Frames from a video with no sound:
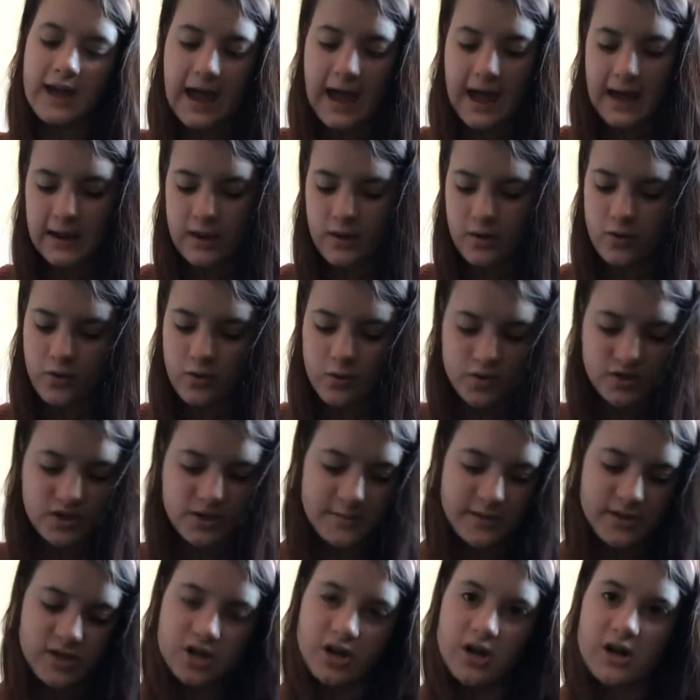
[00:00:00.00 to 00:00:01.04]
and it can also
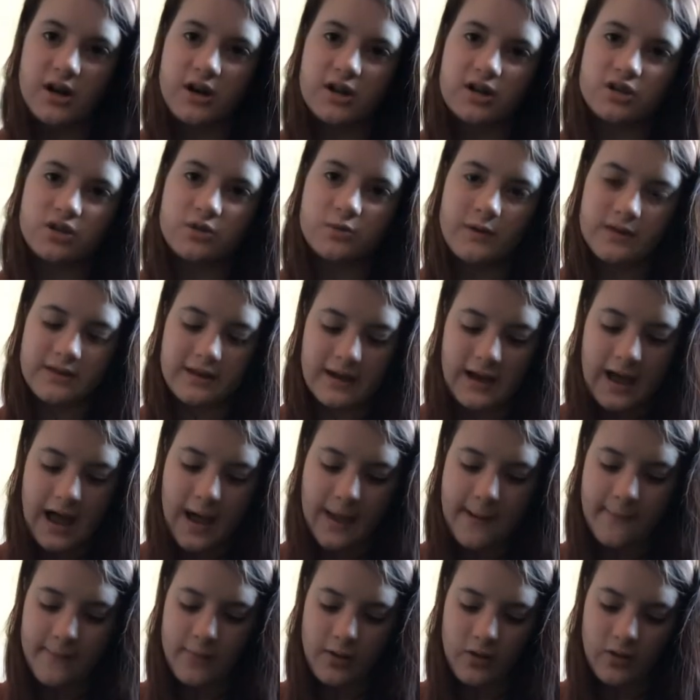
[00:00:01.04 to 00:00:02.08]
be charged with an
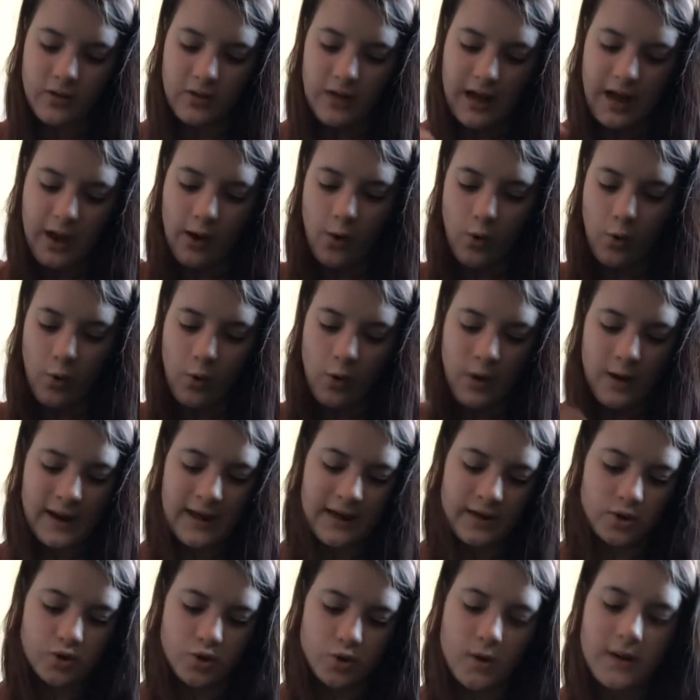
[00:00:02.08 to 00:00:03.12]
Apple or an
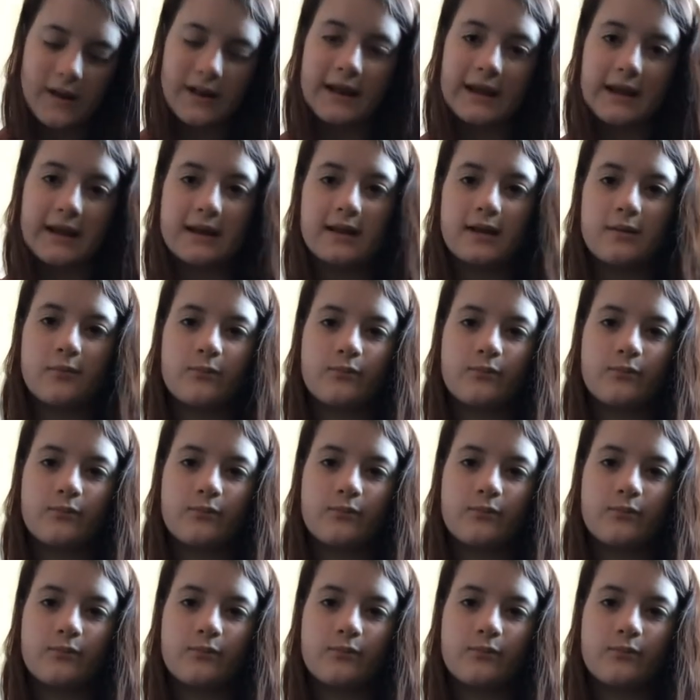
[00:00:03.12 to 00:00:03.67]
Android lead.